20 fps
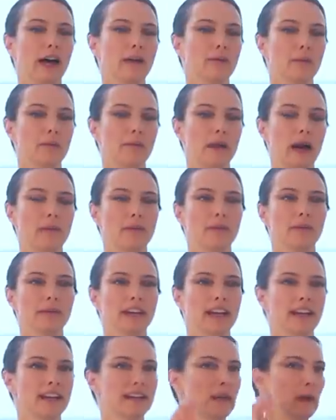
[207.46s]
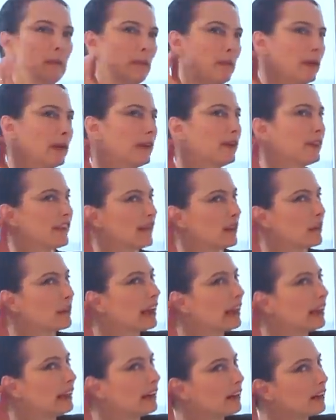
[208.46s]
I will probably end up
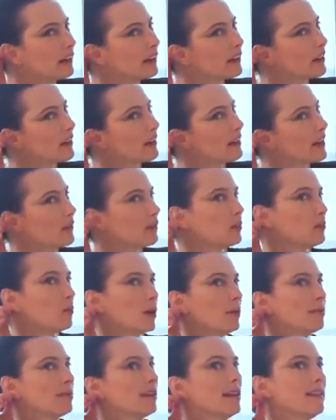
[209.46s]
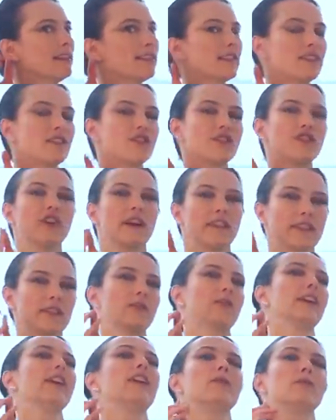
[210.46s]
piercing my ears in several more places
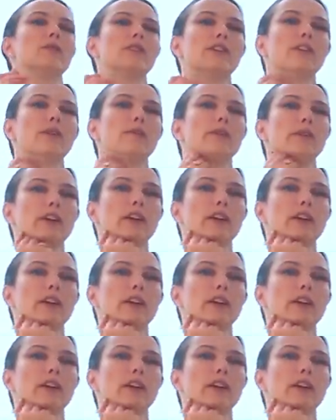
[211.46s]
just so I can wear her